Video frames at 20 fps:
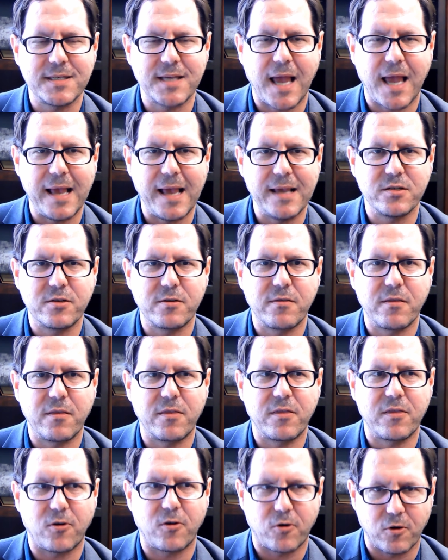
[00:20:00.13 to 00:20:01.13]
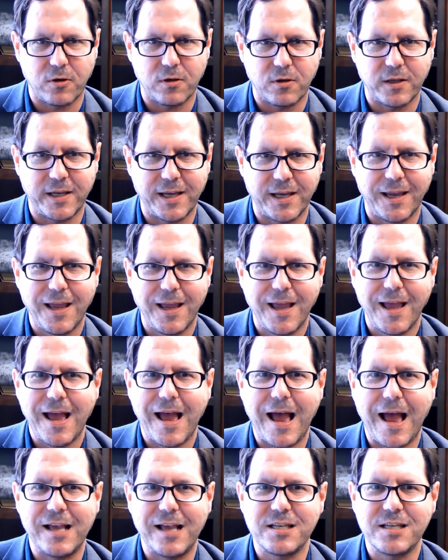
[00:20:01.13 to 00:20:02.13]
as thoroughly
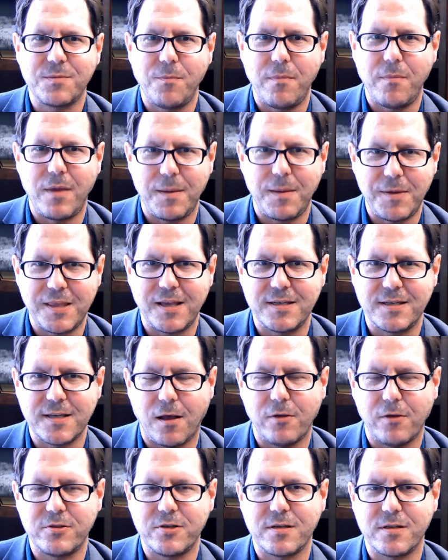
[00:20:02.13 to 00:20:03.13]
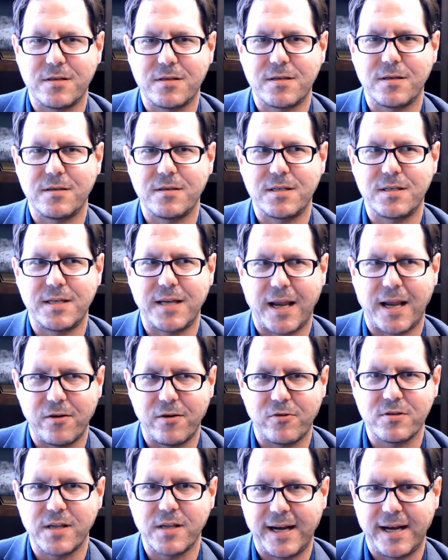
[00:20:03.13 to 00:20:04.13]
as maybe the intelligence
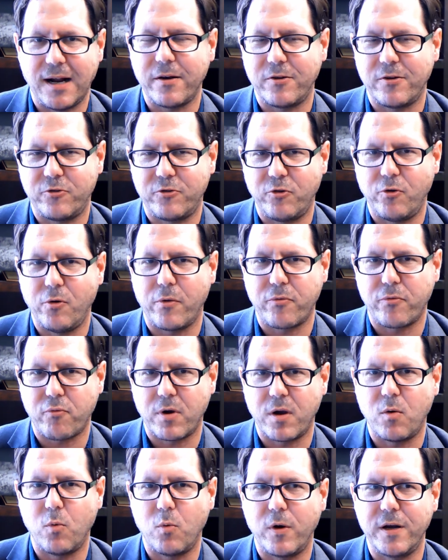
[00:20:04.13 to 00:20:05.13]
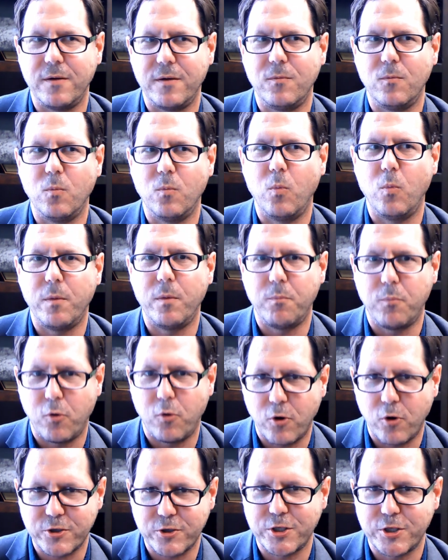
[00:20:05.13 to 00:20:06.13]
standards laid out in 203 would
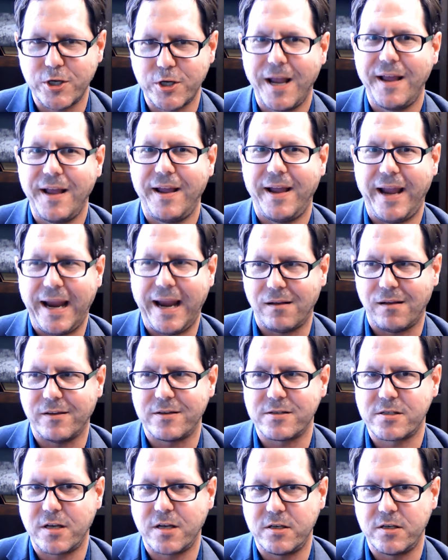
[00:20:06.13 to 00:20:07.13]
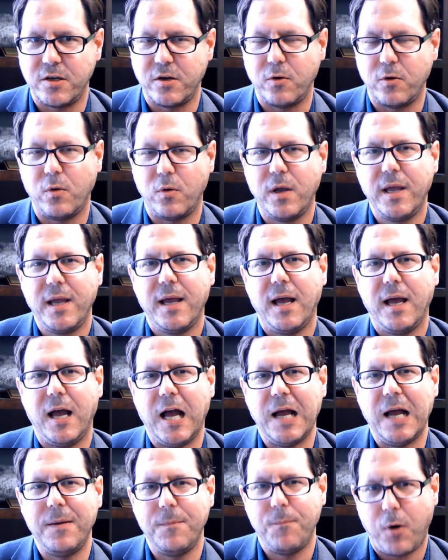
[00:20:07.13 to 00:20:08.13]
push analysts to do.
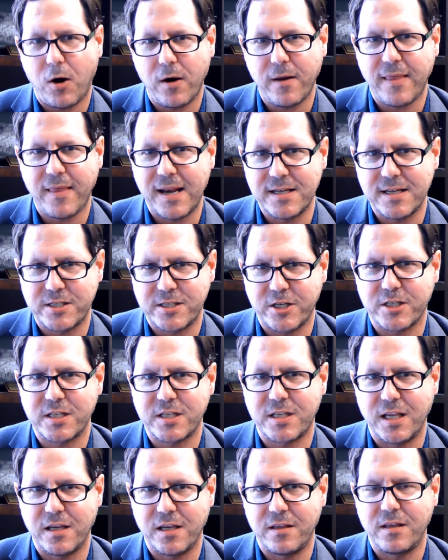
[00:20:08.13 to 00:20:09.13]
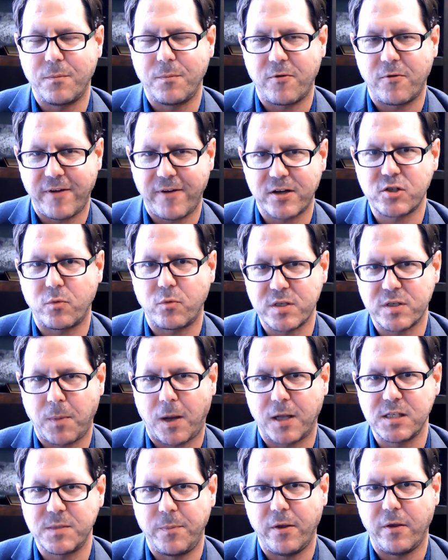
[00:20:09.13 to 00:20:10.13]
And part of that is just the professional
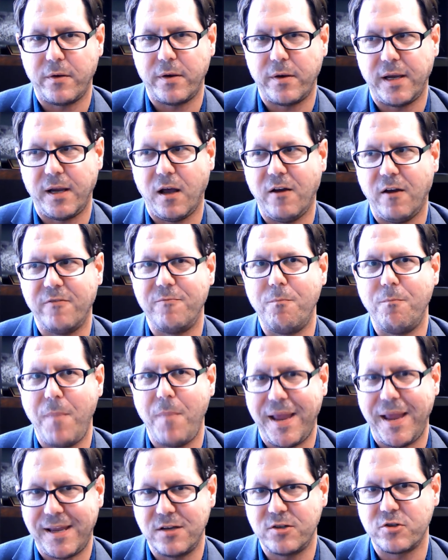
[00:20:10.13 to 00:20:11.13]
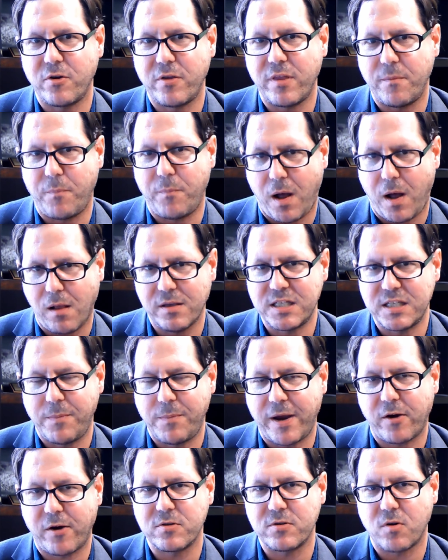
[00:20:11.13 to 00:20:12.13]
responsibility of making sure that
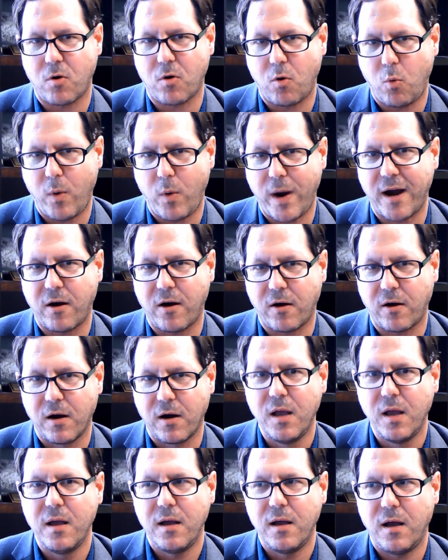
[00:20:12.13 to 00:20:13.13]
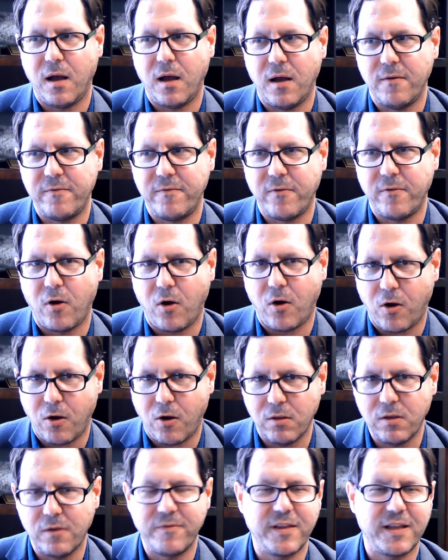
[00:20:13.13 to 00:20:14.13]
policymakers are aware of
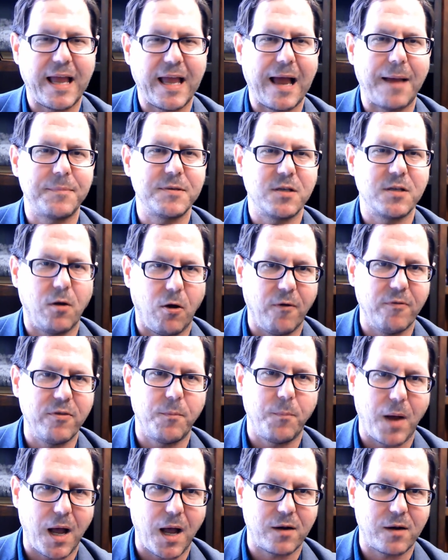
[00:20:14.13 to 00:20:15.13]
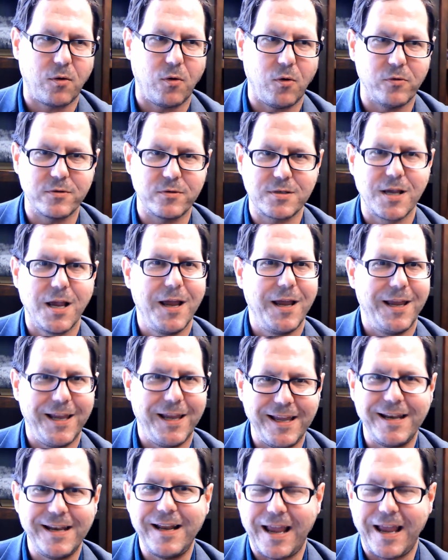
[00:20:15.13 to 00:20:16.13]
all of the gaps and all the potholes
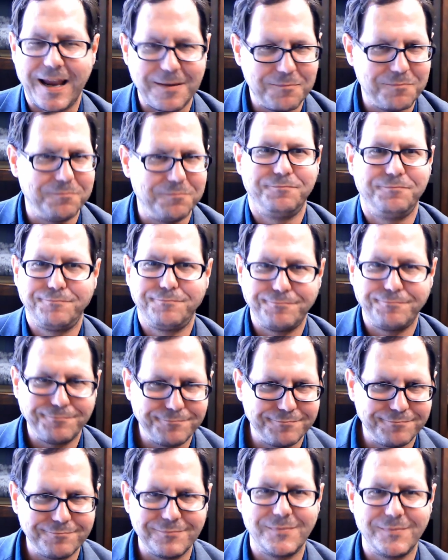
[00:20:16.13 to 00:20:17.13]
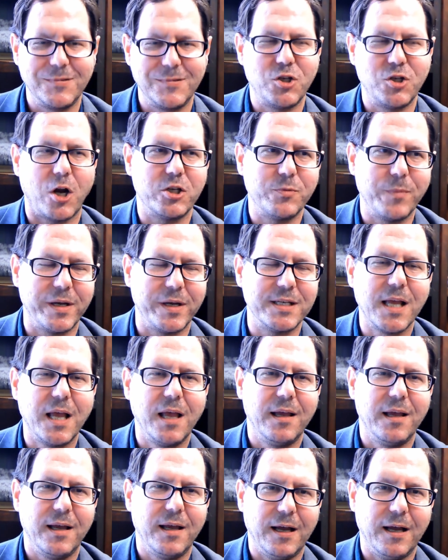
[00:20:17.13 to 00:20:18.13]
in a judgment,
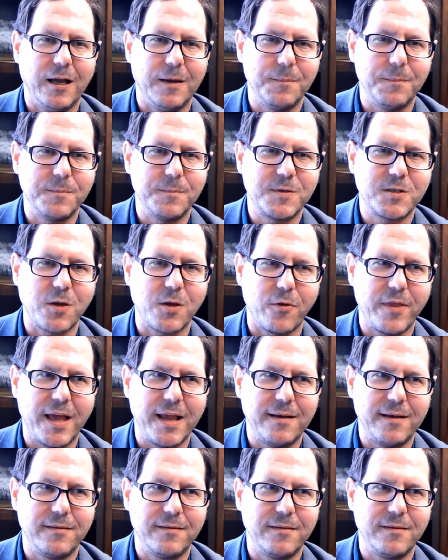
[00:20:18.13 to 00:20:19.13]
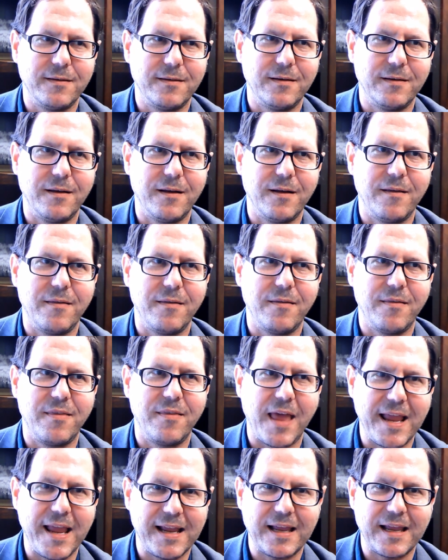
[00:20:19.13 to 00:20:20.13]
so that
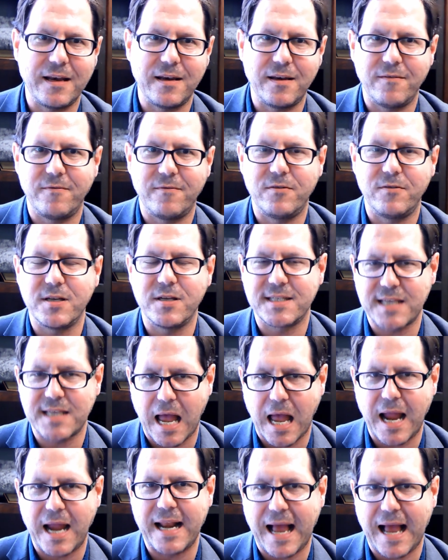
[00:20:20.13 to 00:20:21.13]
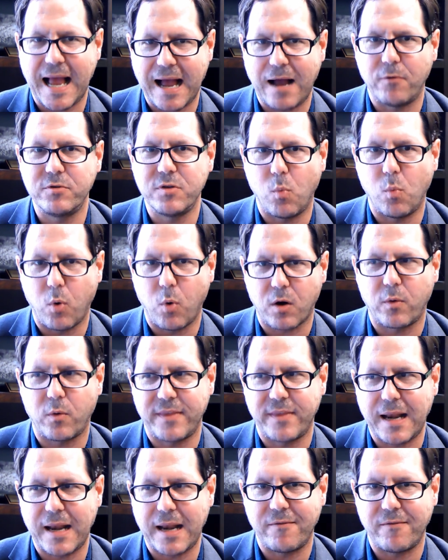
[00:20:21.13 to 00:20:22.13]
they can decide how to work with
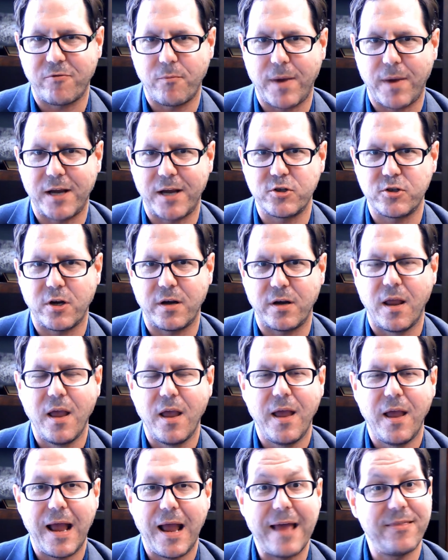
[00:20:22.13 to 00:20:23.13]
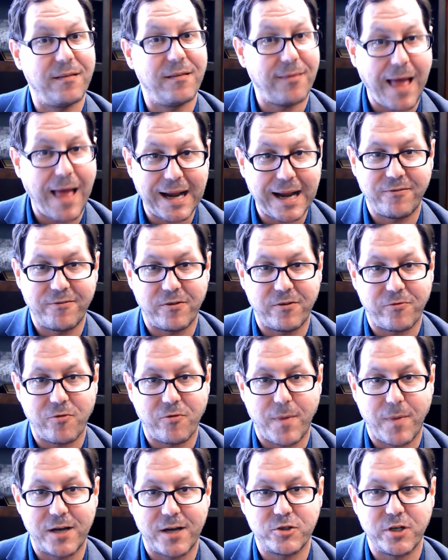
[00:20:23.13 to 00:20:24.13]
that information and the lack of
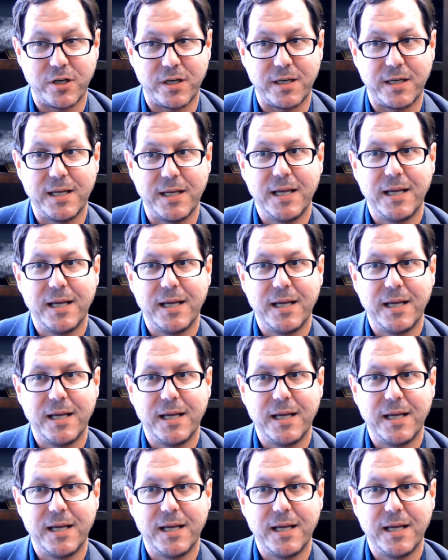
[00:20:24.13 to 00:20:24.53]
information,